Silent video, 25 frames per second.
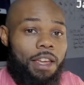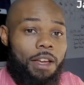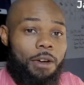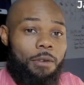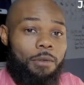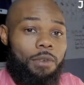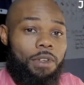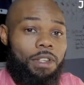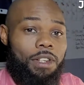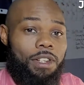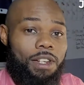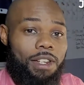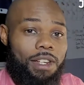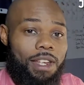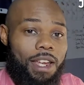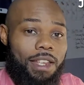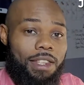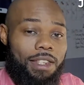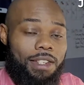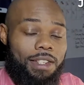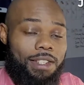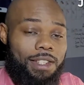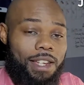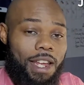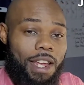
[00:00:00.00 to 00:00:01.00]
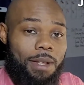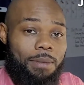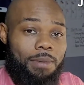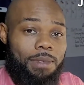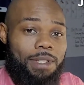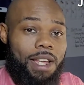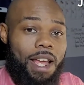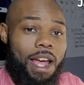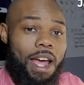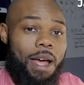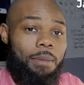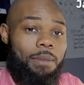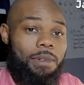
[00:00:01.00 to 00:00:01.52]
If we look at the same
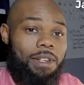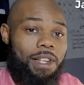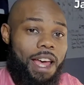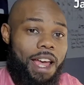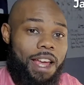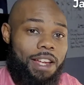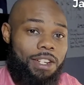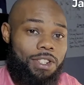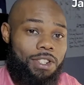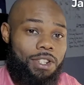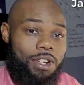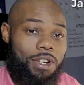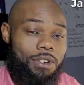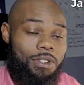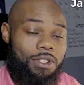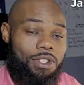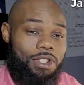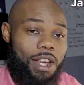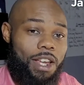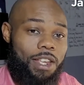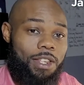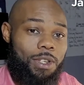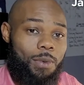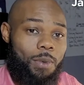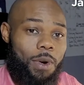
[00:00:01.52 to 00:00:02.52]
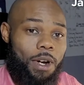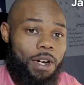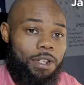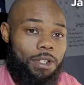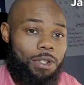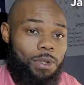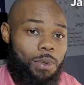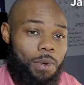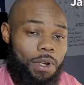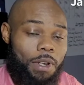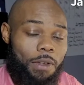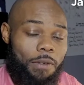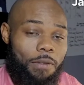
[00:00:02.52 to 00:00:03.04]
time last year, January
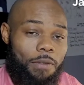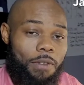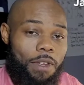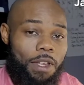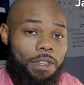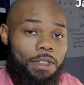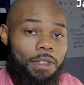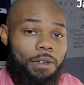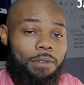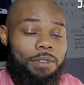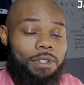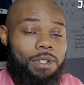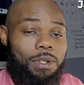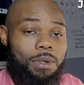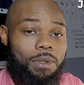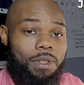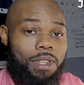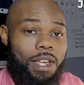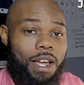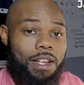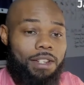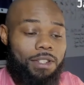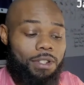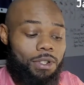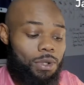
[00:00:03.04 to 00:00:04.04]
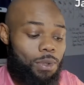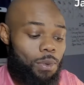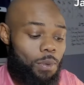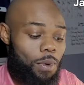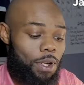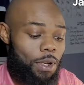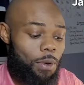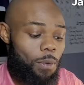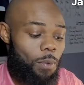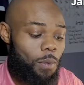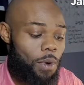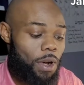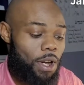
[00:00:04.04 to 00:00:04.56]
25th of
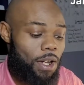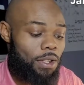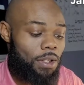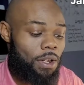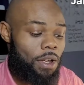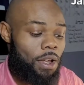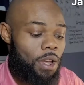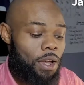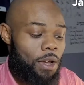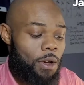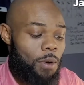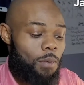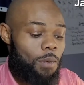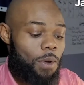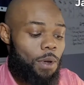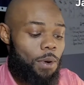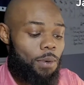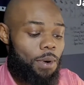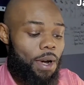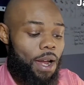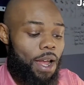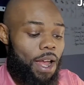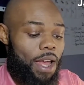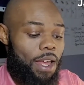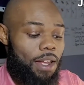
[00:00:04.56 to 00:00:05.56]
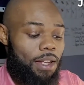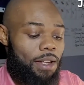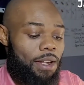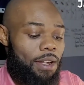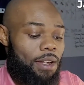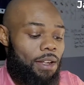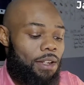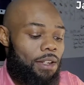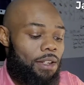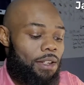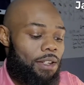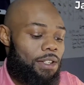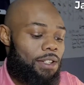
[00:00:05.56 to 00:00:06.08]
2021, we were at
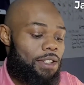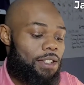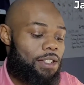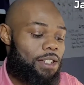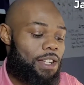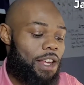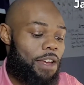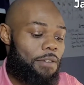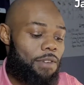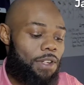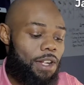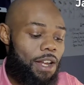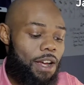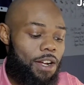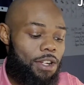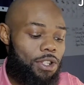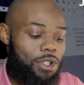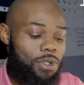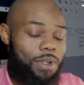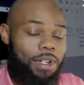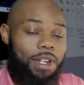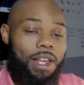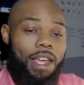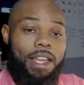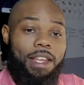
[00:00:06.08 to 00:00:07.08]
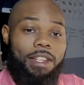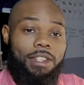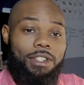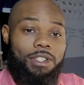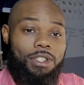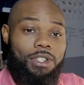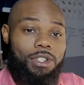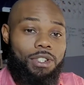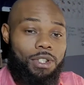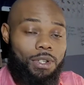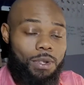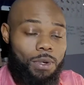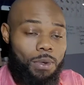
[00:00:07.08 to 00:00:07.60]

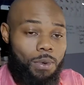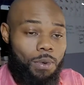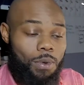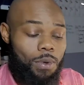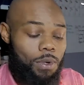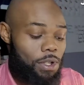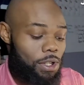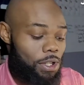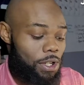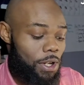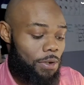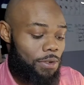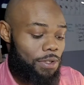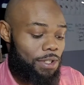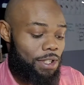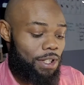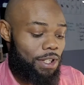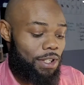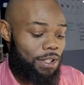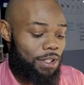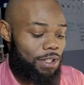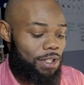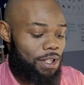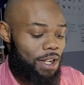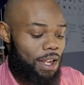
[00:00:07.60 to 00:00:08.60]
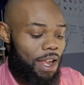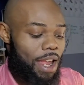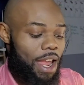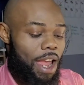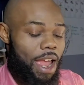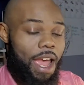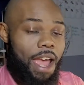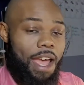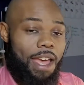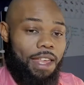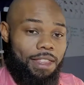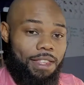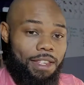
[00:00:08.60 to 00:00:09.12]
702 closings
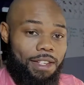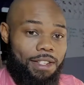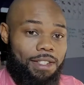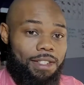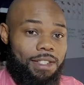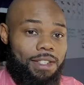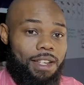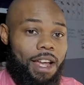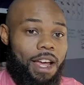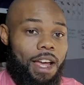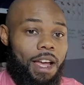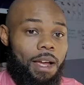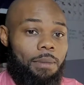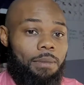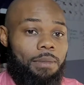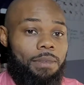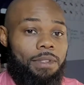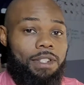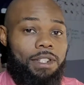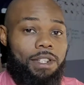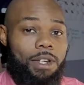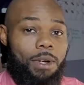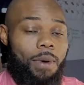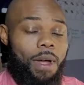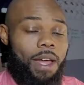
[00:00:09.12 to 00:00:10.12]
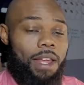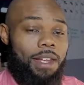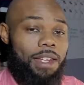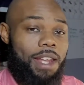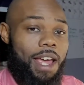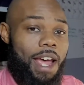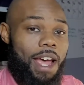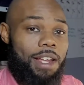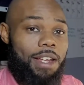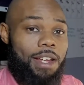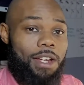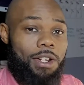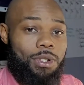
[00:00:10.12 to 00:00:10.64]
at this time. So at
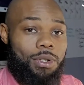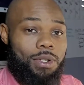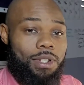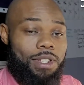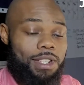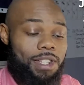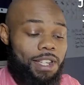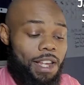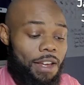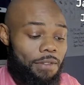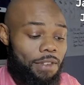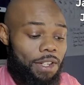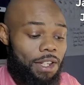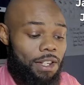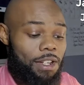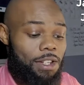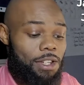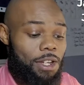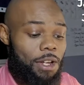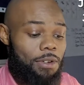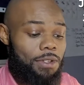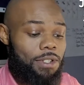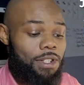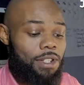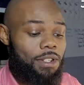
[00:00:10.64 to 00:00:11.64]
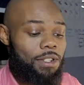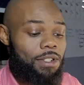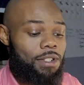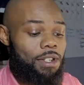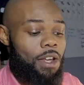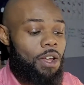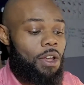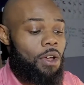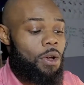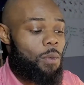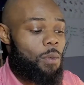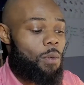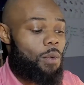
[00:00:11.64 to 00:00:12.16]
970 closings,
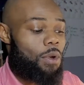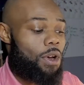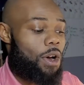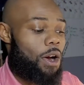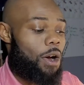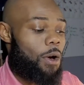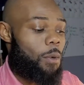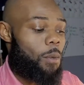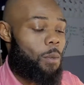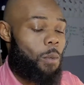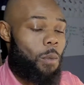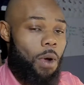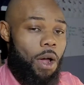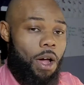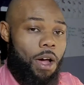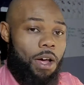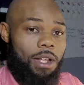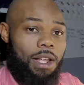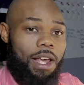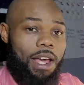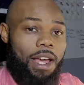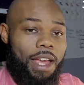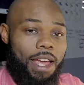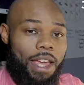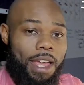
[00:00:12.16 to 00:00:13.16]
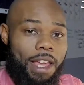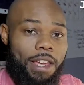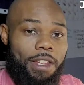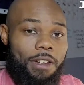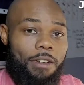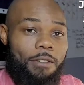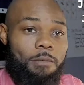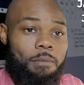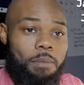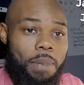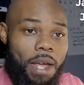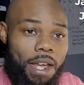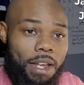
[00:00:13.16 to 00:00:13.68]
we are well ahead
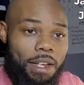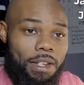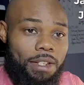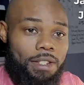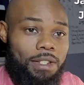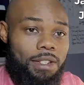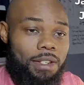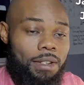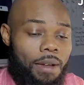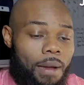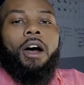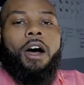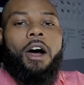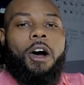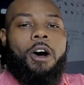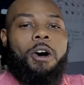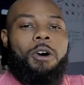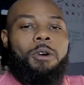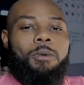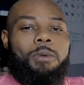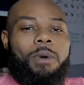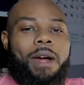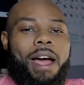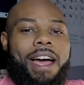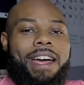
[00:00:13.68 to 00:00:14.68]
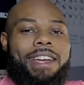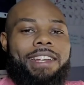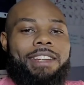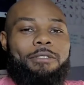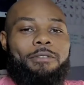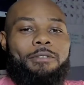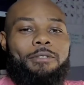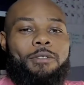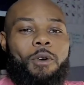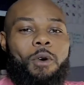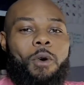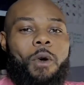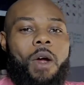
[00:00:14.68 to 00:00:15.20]
of pace. All right,
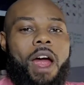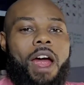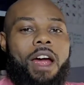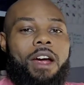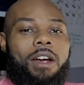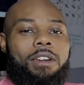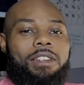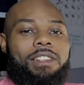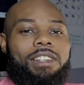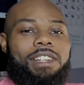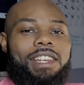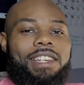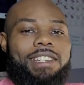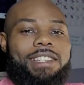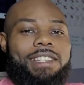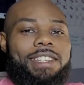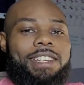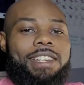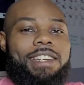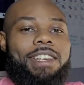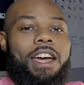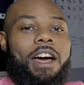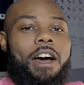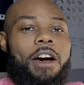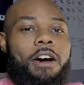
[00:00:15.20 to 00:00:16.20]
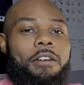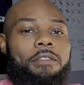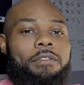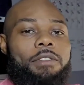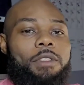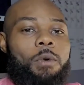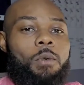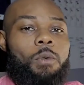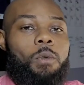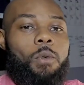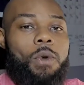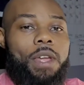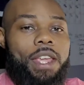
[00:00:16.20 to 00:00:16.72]
and for our listing of
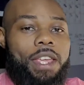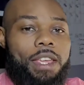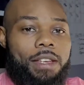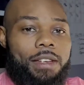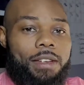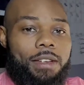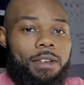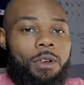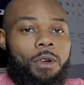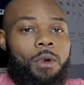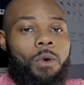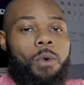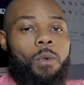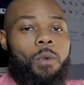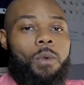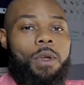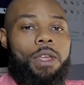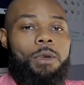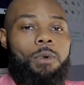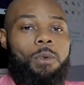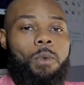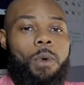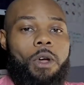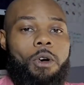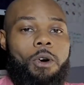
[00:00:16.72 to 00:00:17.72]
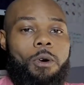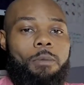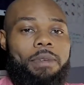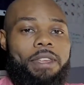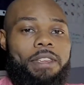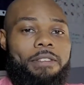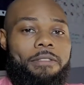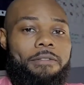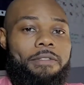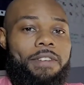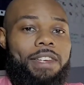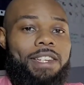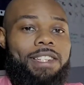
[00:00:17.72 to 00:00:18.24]
the week, we will
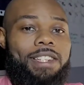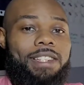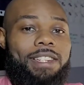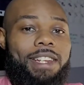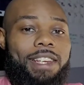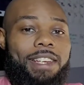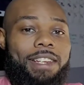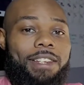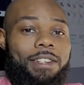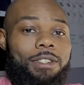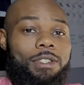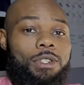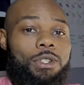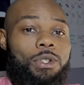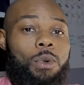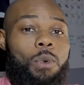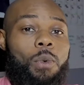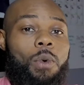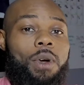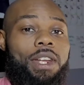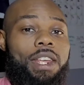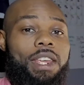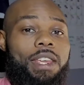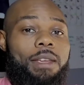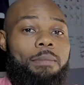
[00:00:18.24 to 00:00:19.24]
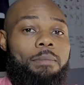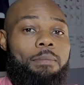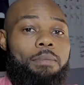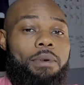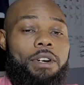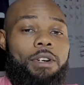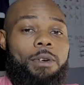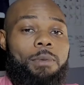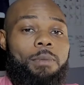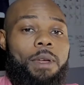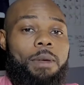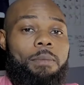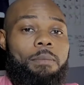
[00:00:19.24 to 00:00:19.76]
be visiting 20
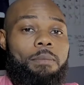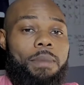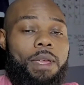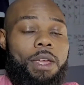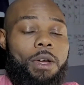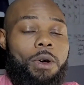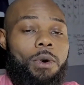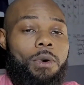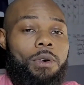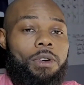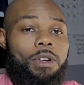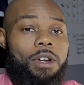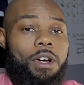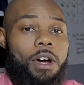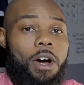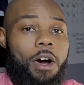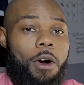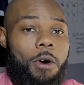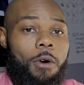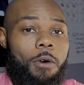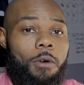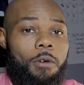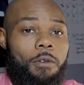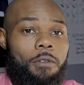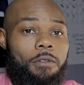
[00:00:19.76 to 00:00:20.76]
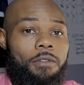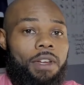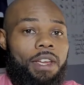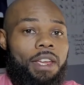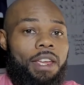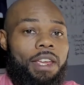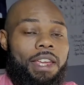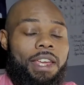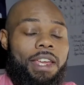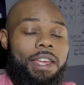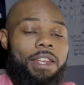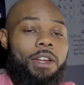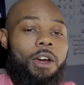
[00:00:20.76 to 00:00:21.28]
Bookman Mill Cove
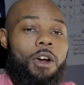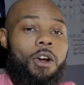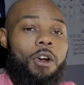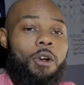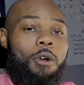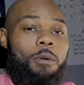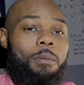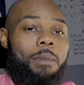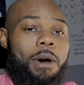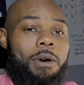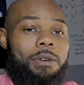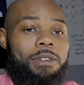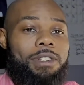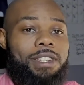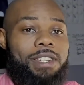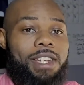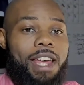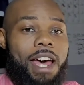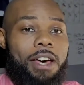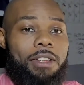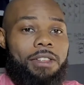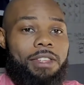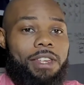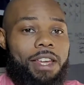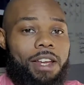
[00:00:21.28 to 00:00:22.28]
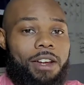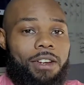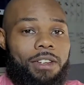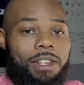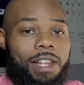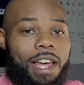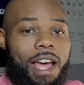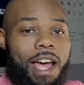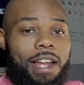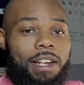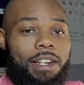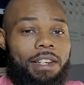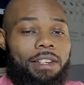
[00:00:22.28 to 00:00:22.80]
in Irmo, South
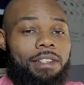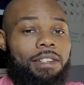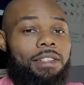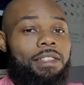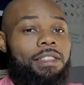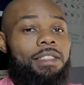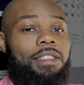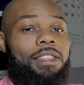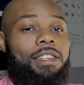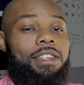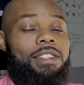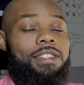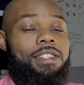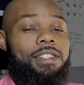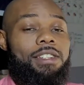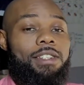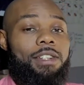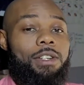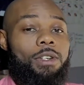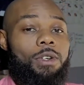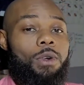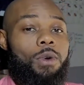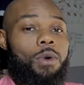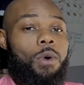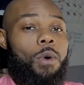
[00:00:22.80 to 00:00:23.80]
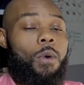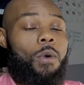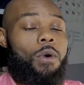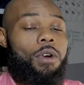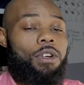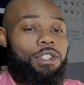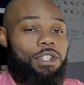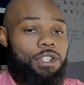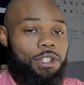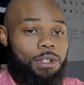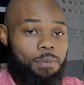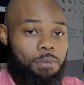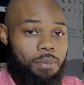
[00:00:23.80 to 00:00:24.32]
Carolina. This is a
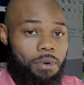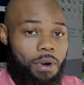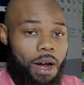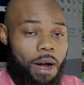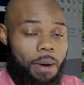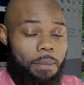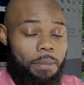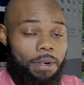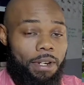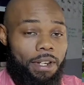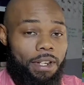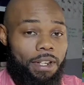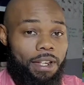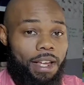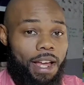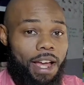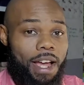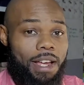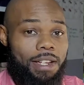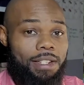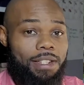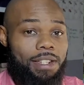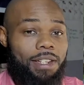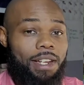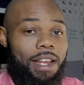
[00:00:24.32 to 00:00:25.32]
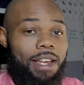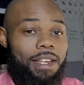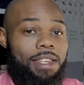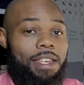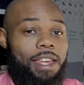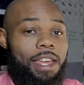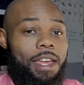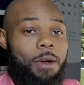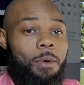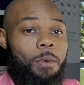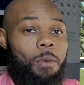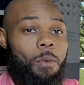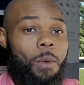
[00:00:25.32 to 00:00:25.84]
gorgeous property, guys, and I
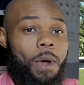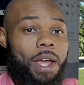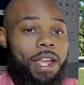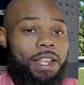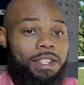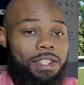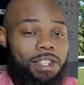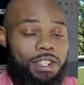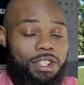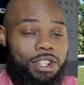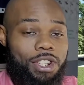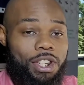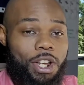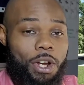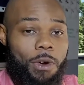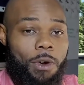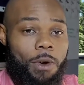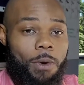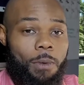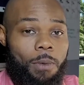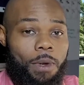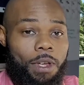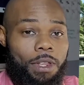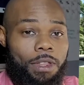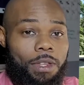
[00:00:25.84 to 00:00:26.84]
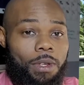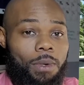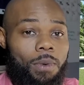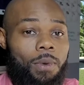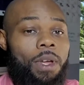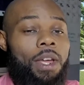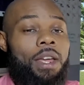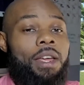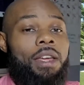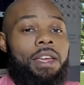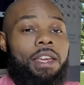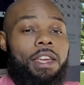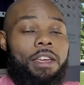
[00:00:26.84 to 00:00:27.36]
can't wait to share it with you.
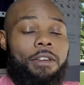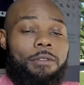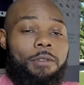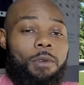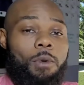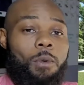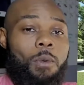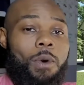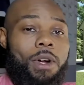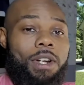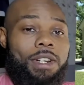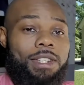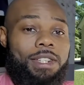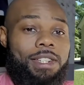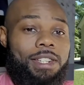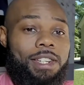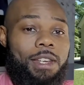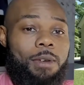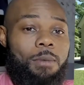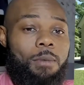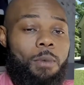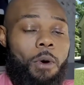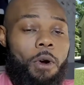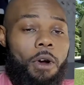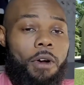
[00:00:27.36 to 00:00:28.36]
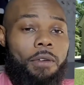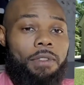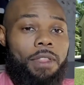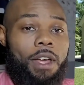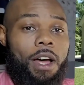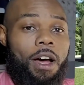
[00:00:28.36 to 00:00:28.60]
If you want to see more of the